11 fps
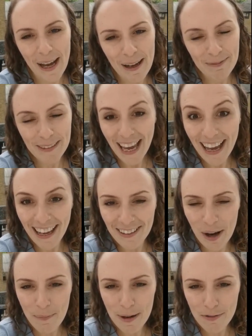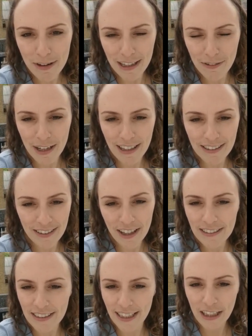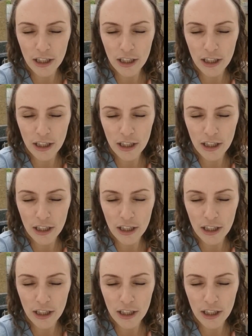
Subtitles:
So it'll be really, really exciting,